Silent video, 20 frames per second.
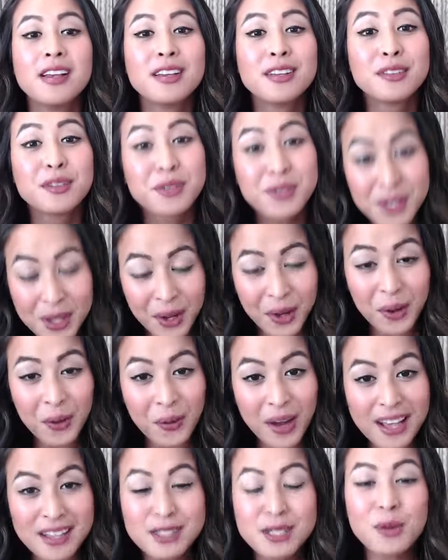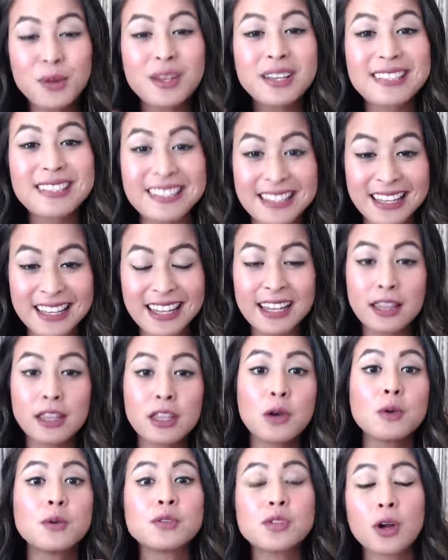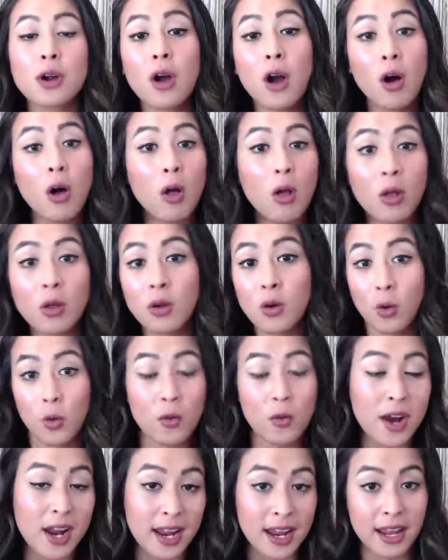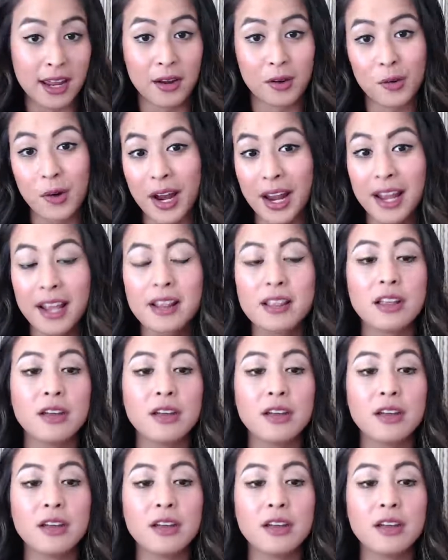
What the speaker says: So as you can see, those are all great, right?